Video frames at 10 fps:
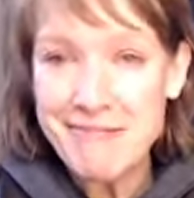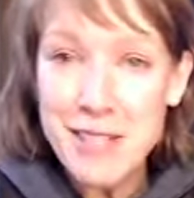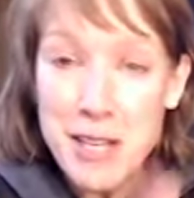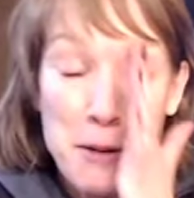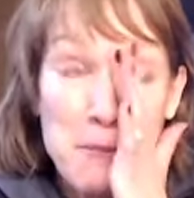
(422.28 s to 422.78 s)

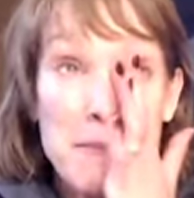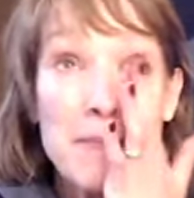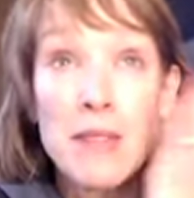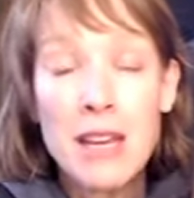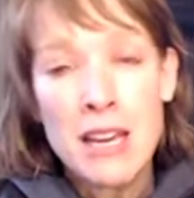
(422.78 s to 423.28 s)
So
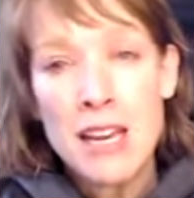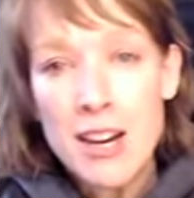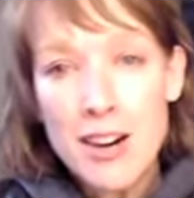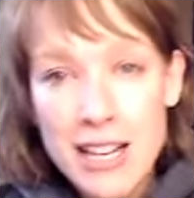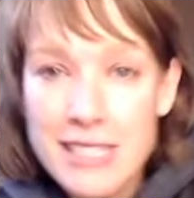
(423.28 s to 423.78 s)

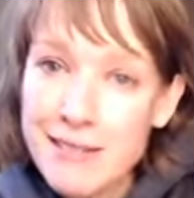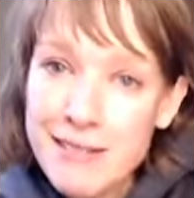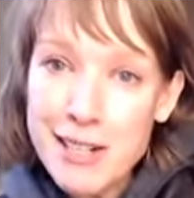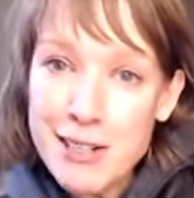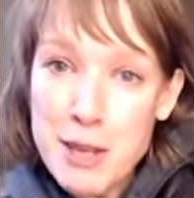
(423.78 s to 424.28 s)
here it is.
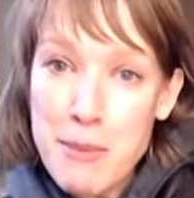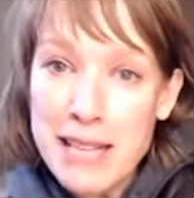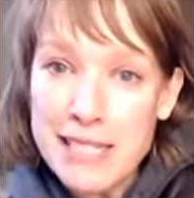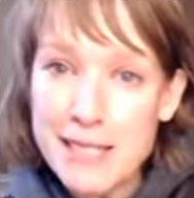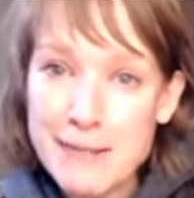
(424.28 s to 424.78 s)
Here's the
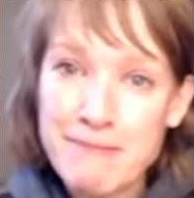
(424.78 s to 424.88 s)
mess.